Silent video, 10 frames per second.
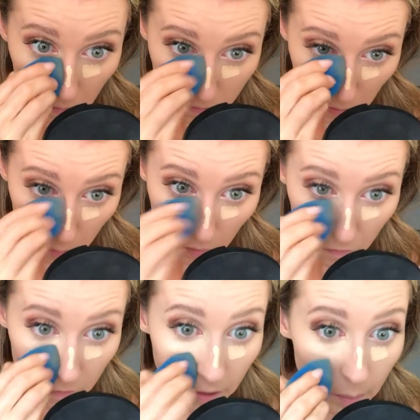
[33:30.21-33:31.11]
from
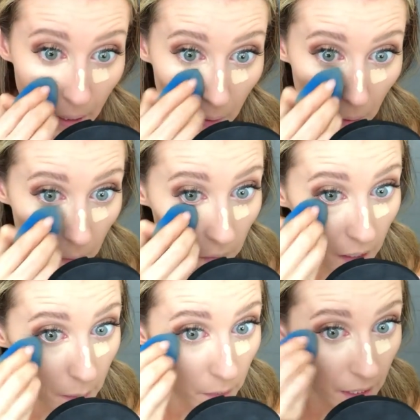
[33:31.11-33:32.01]
filming that
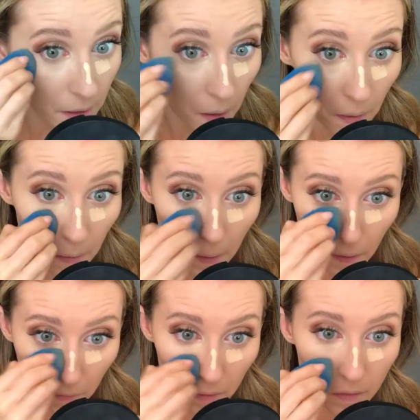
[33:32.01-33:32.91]
I'm like not
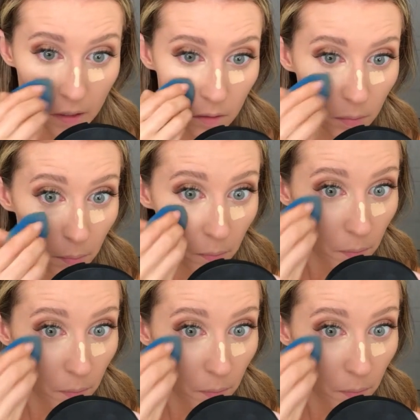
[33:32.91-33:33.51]
even a real